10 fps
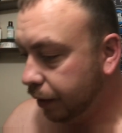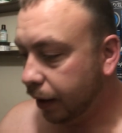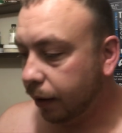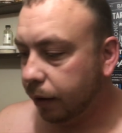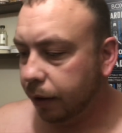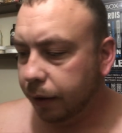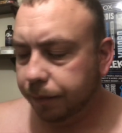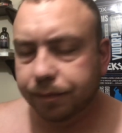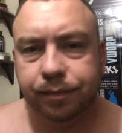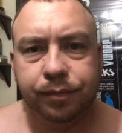
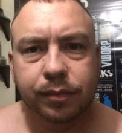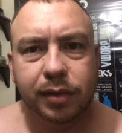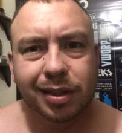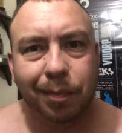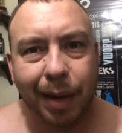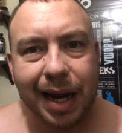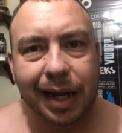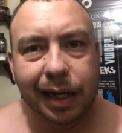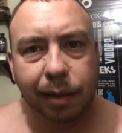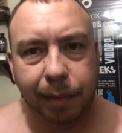It's
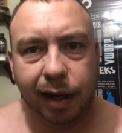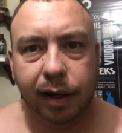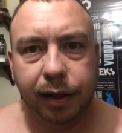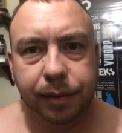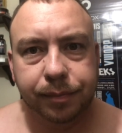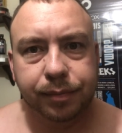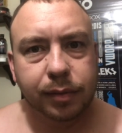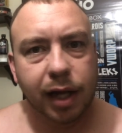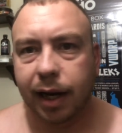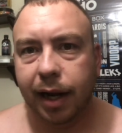made in America.
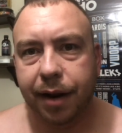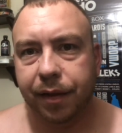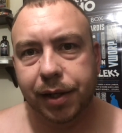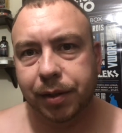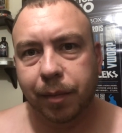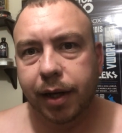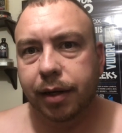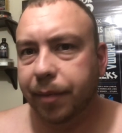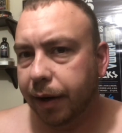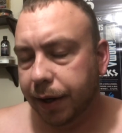Not a lot of things are made
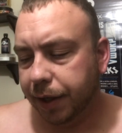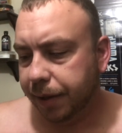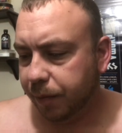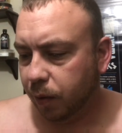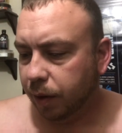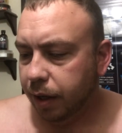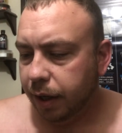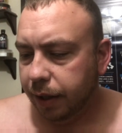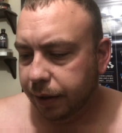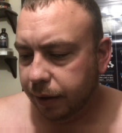in America anymore.
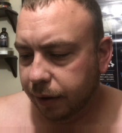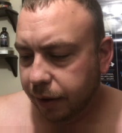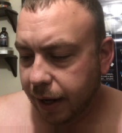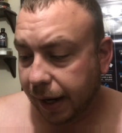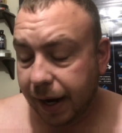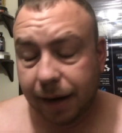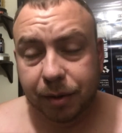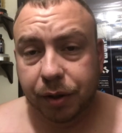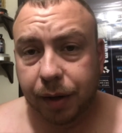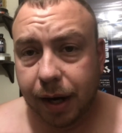They're out of
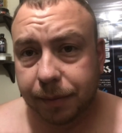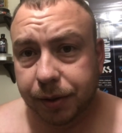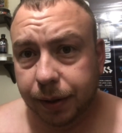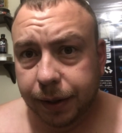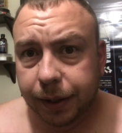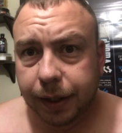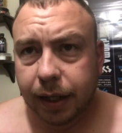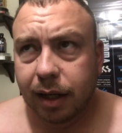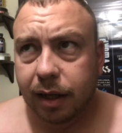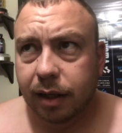Hampton, New Hampshire.
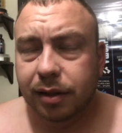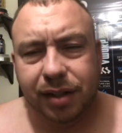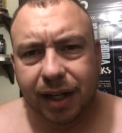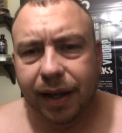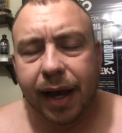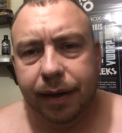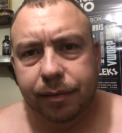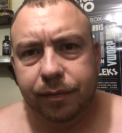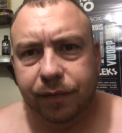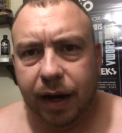Say that
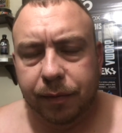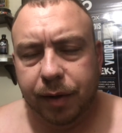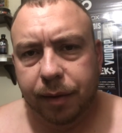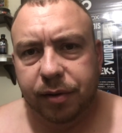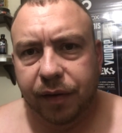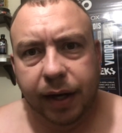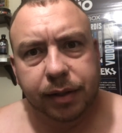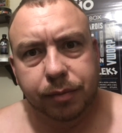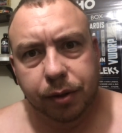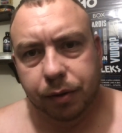5 times
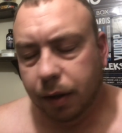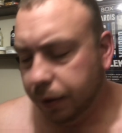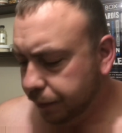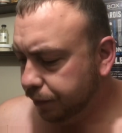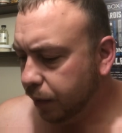fast when you're drunk.